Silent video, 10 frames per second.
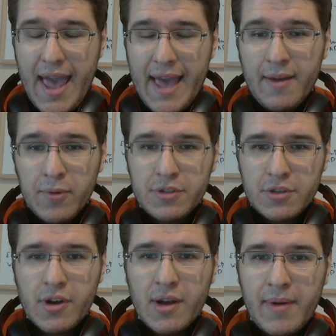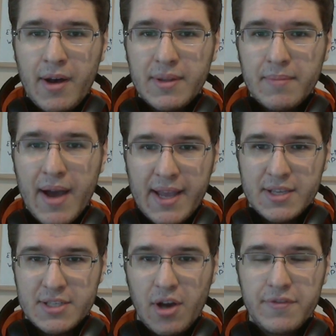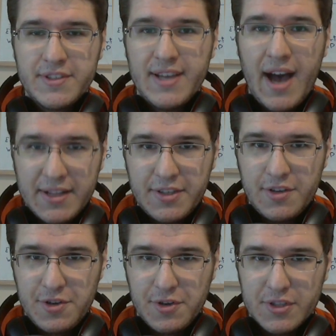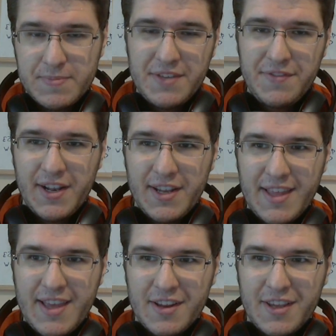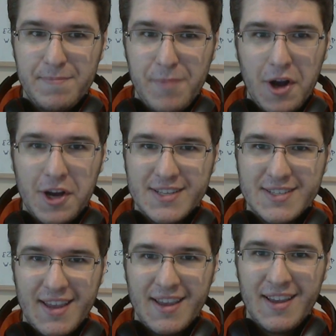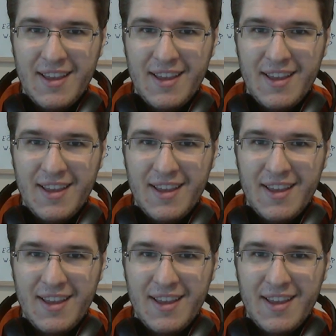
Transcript: and I wanted to talk about the Microsoft's attitude, specifically their hypocrisy